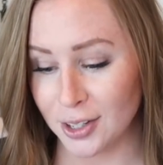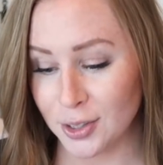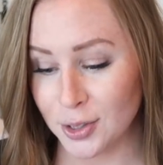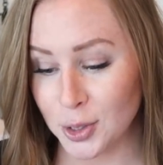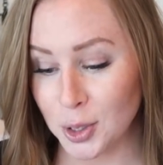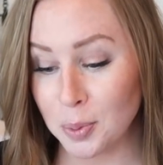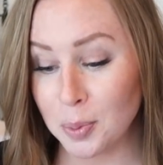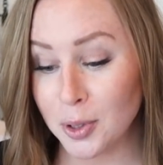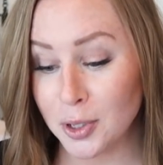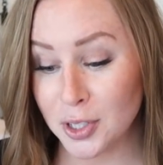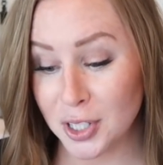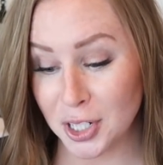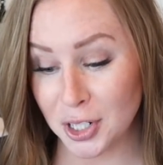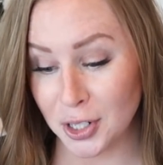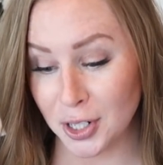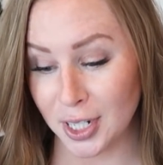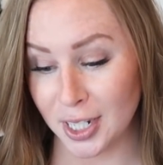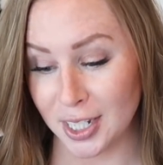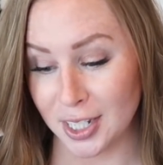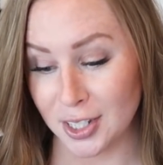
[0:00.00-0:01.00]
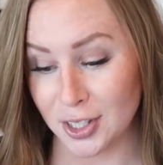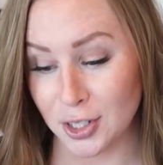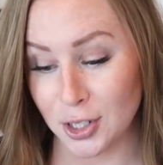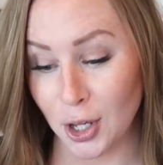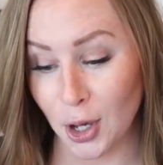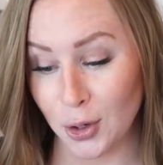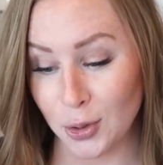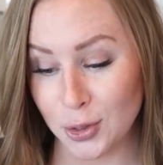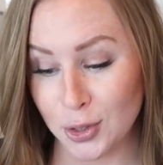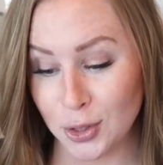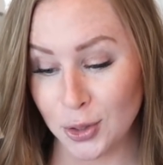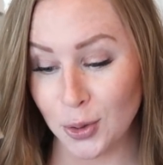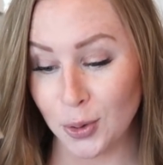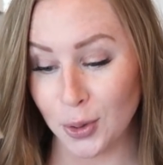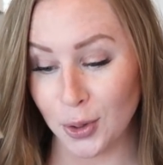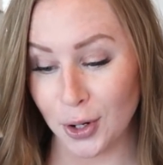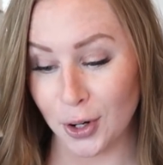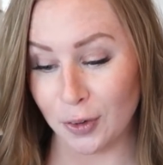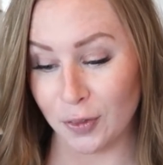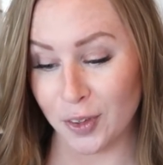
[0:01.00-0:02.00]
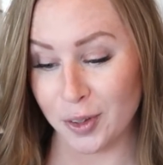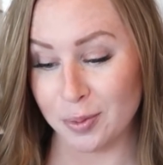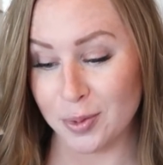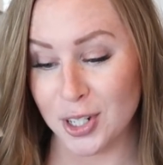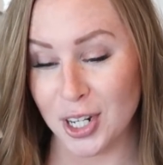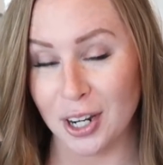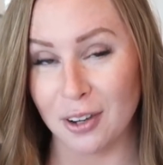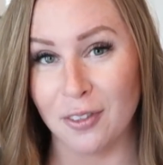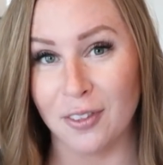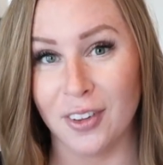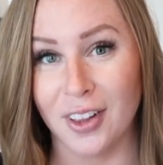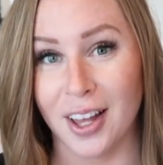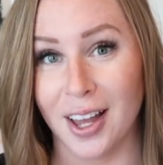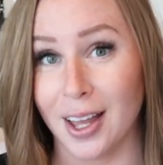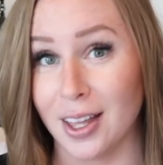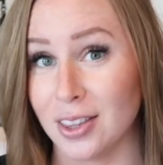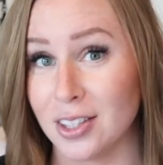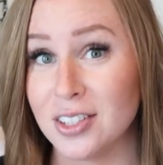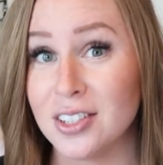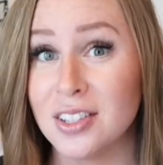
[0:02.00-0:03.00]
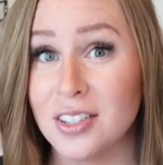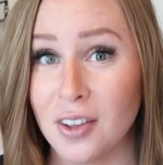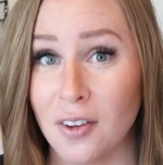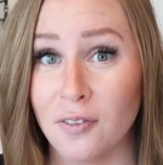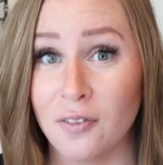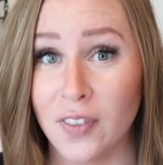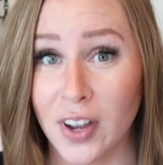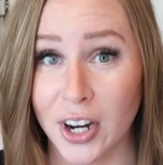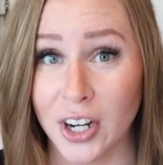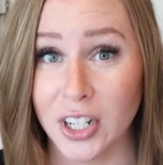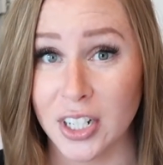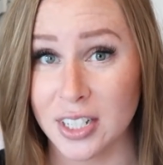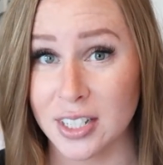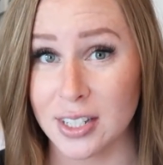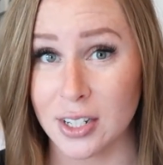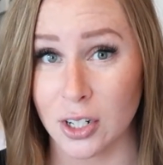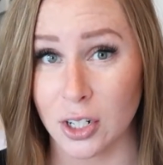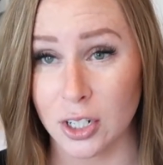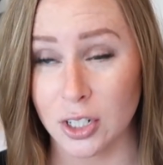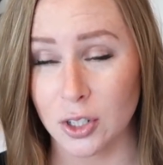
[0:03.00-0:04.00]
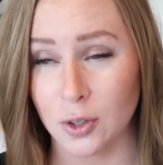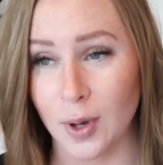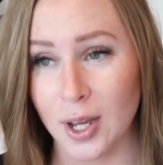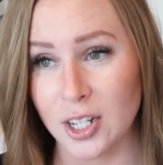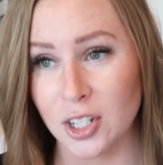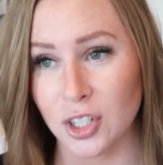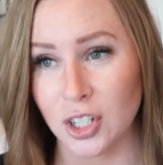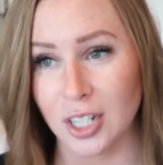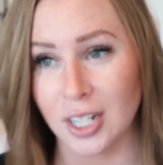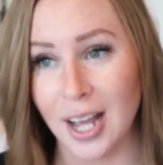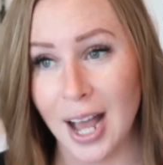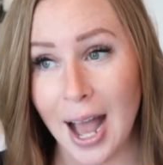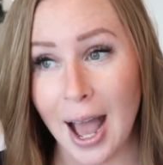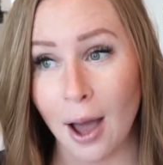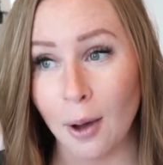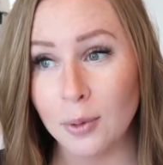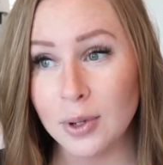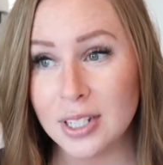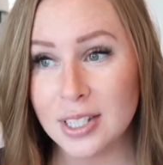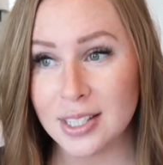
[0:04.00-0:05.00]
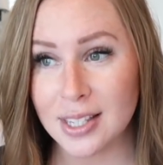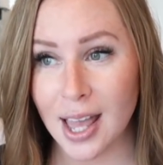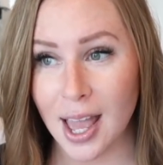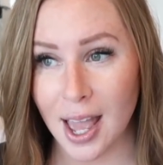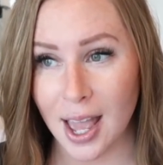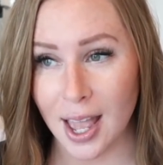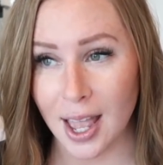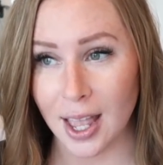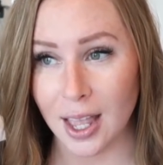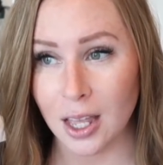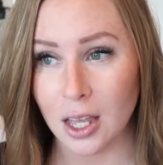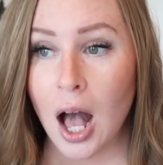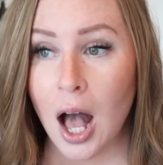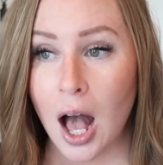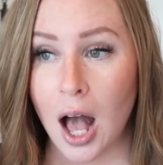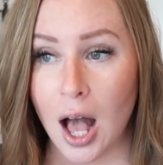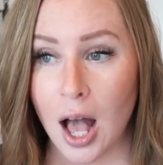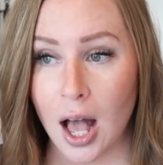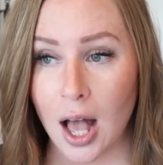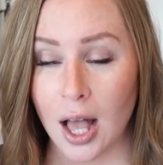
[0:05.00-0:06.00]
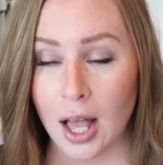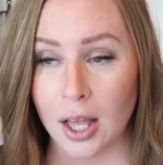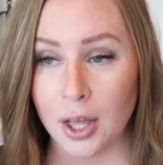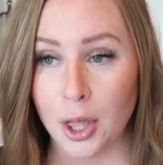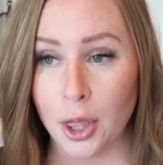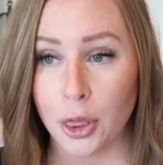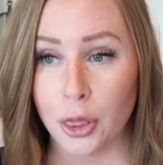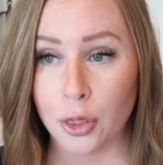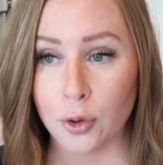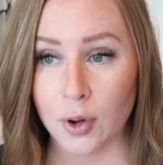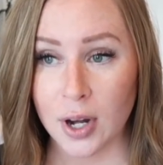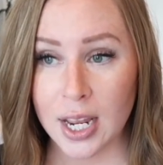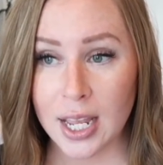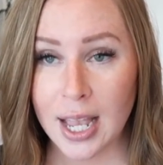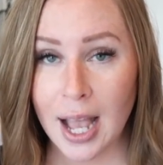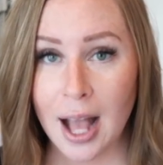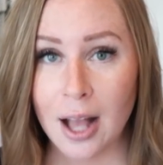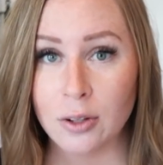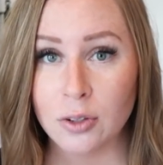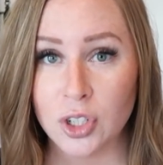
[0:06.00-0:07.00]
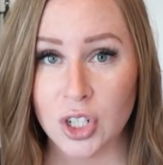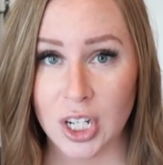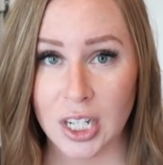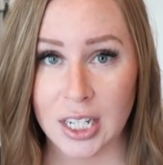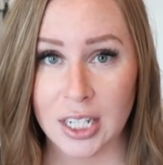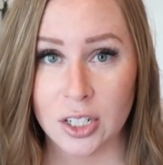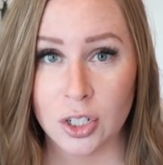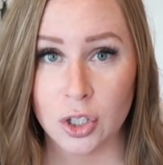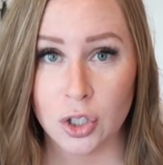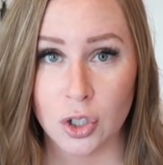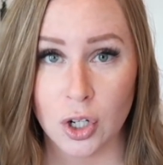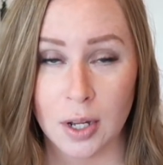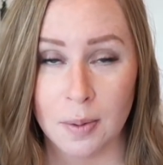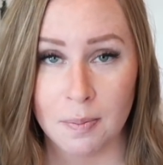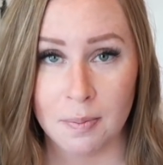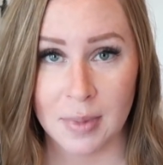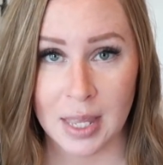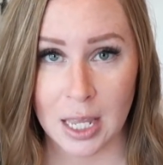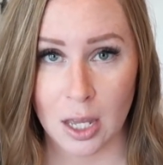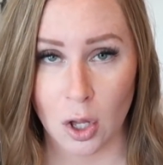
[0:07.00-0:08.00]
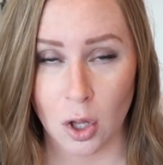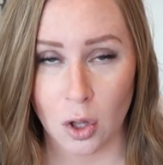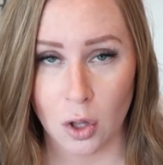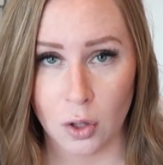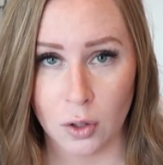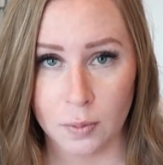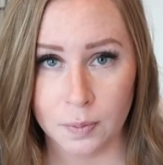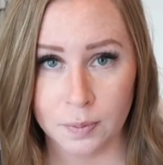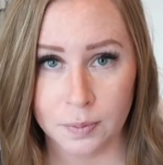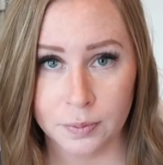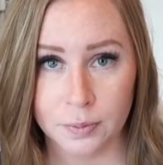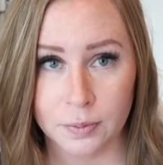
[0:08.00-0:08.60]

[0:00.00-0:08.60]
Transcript: Super serious, go-to order from Chick-fil-A. This is a very serious question. I would say a 3-count chicken strip meal